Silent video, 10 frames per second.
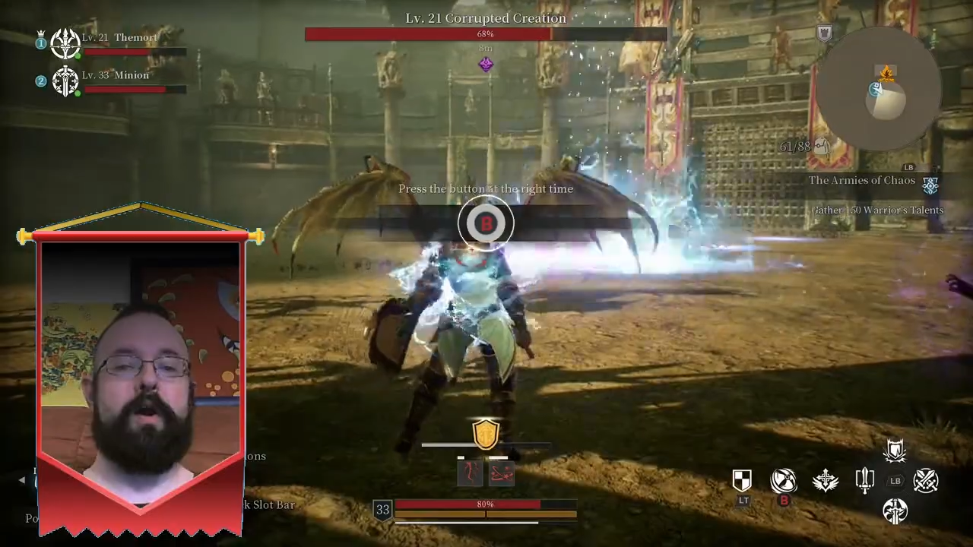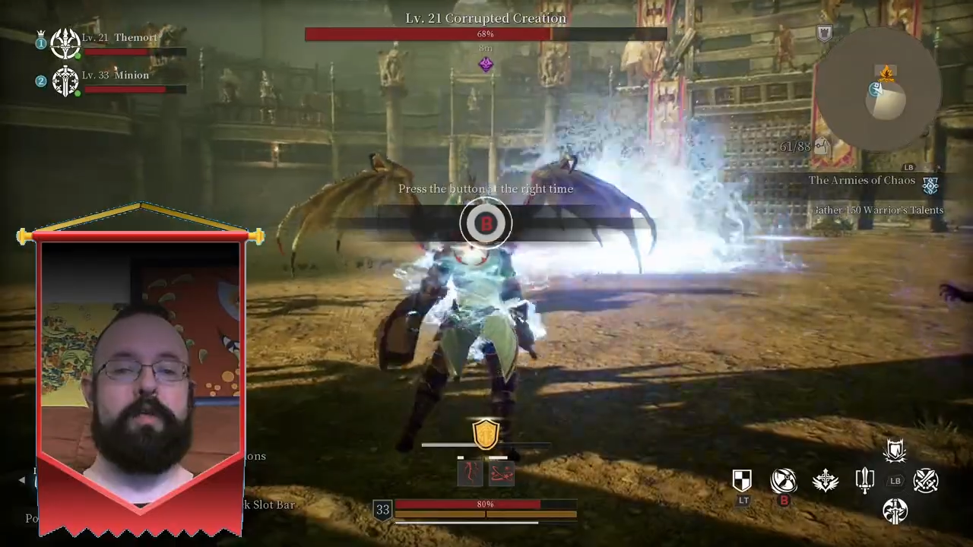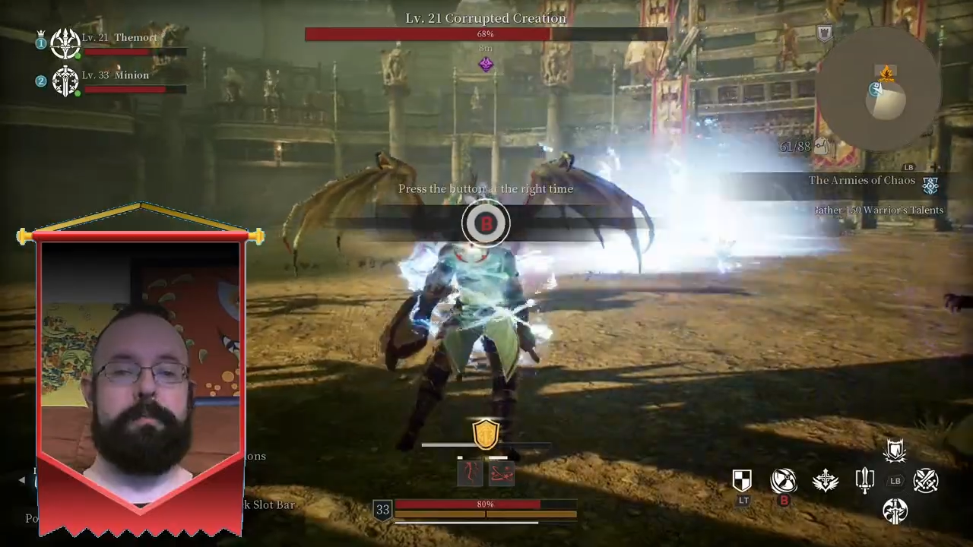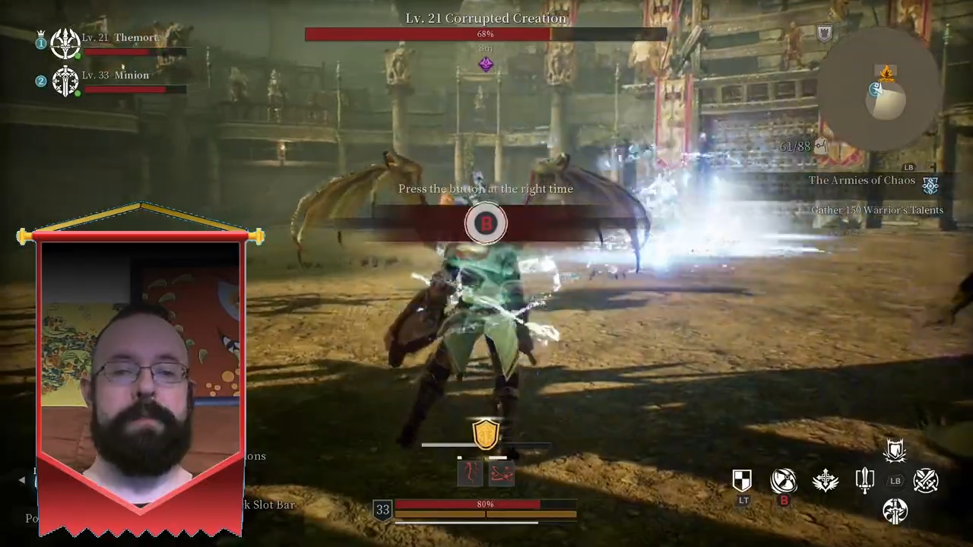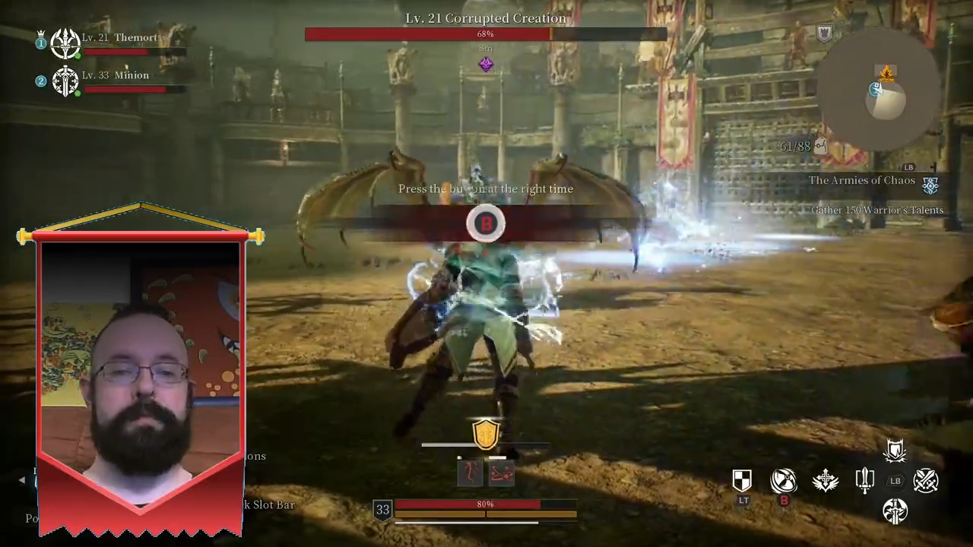
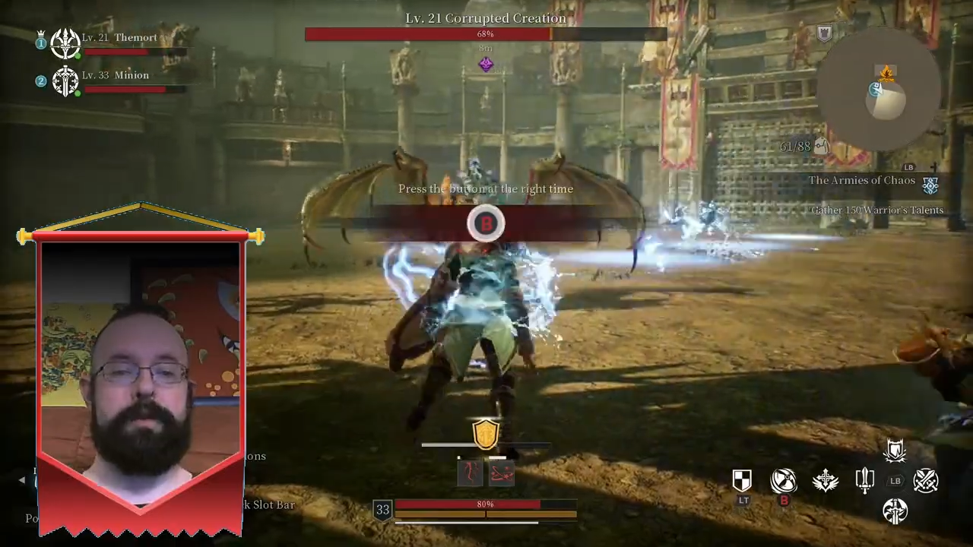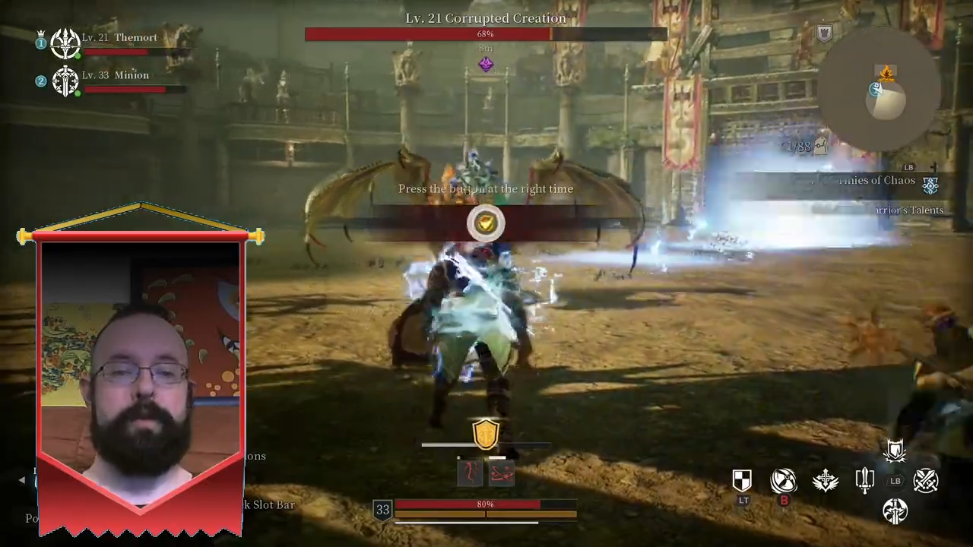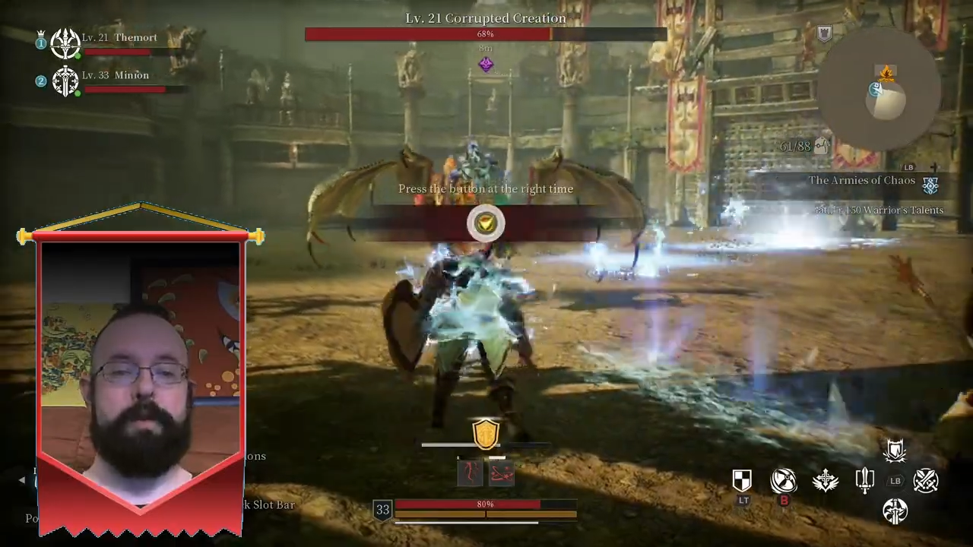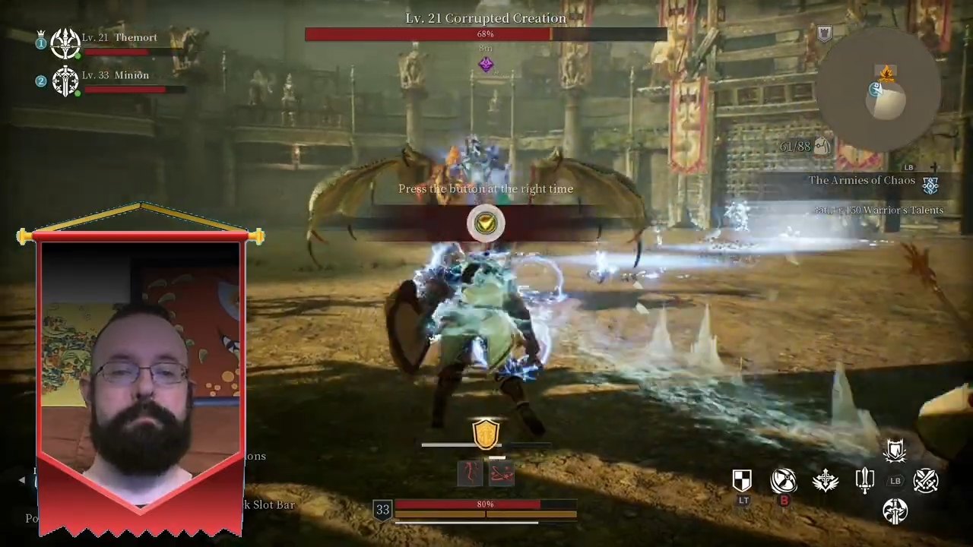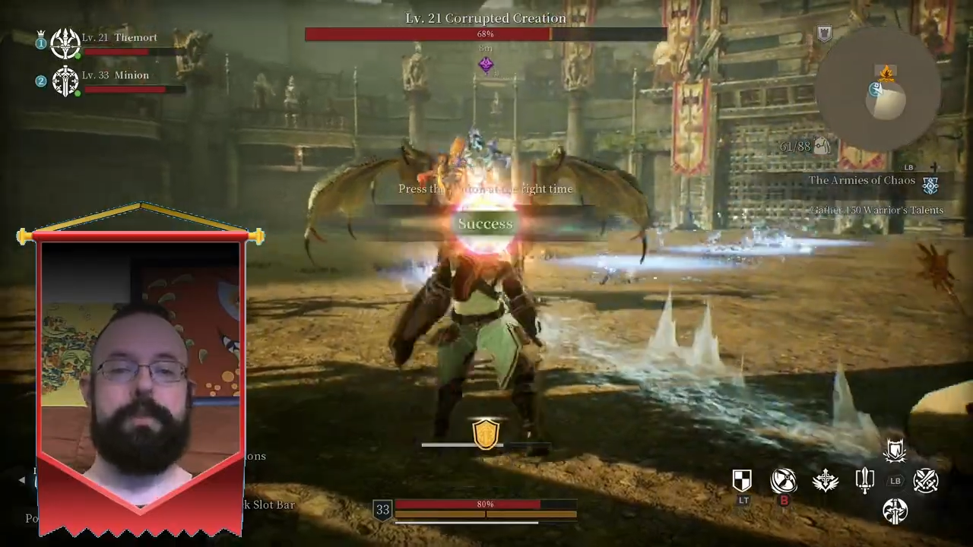the people
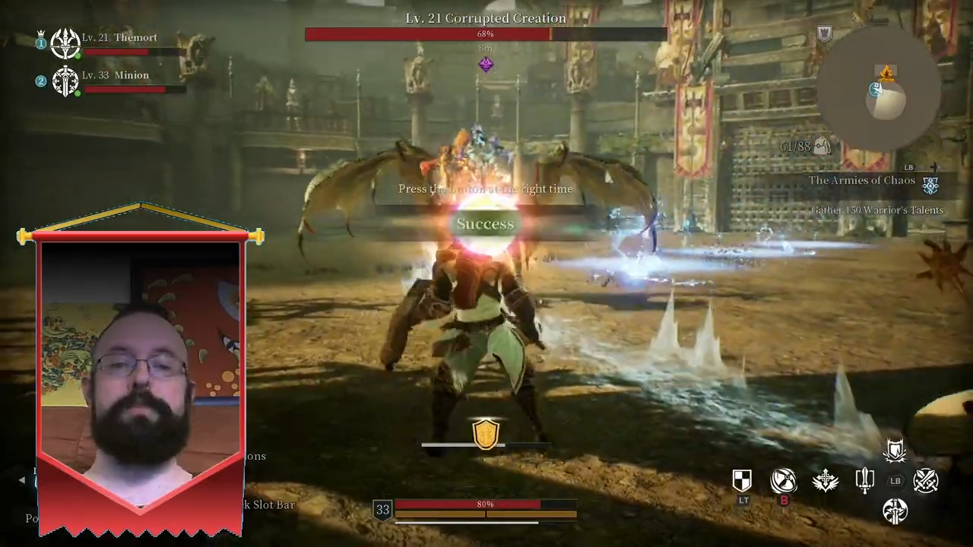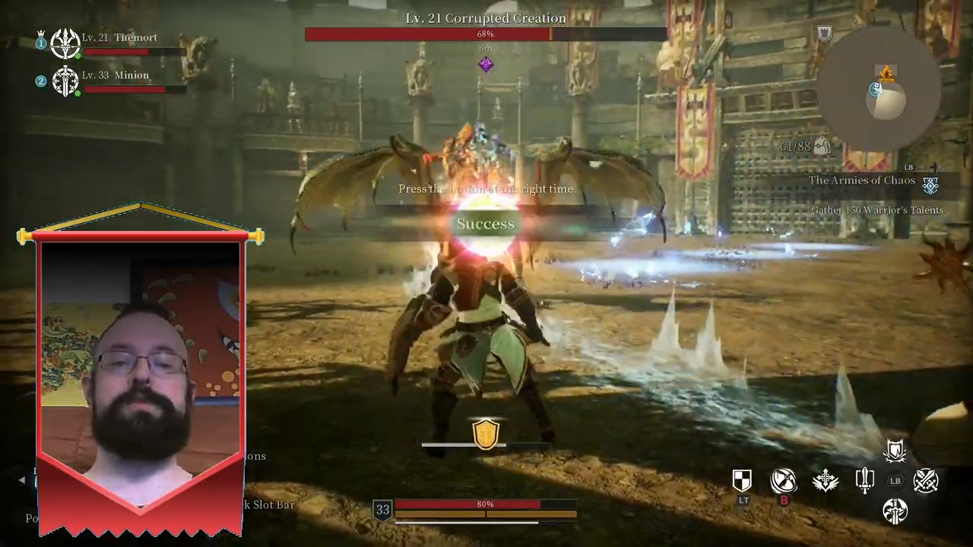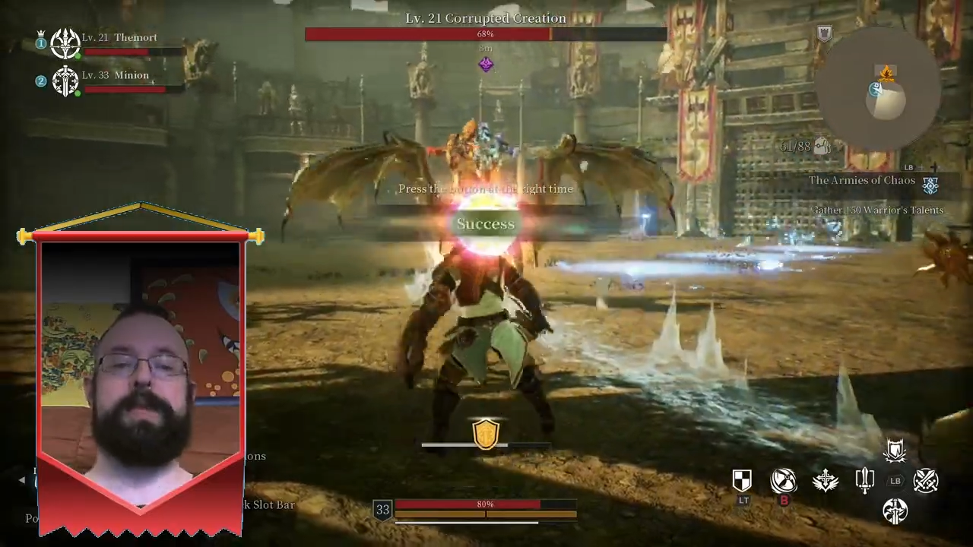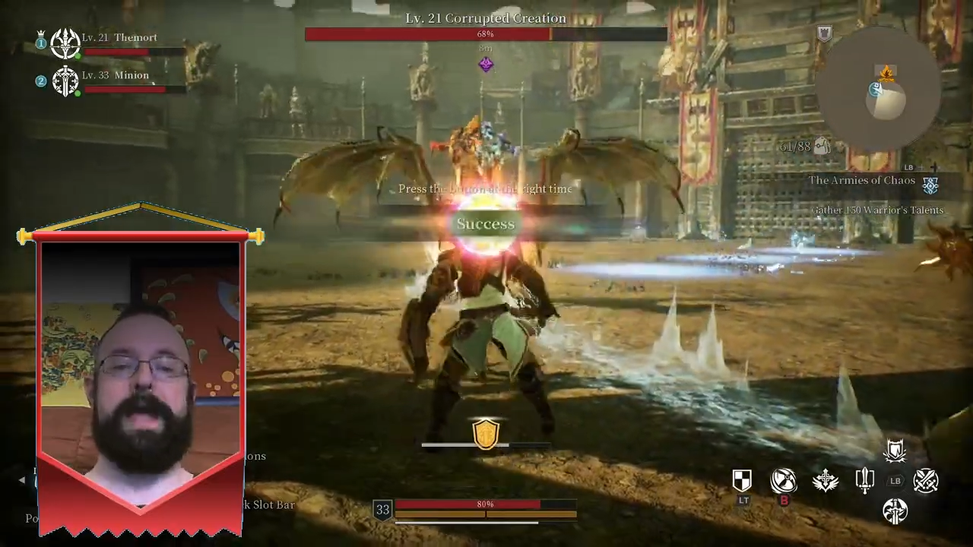who abused the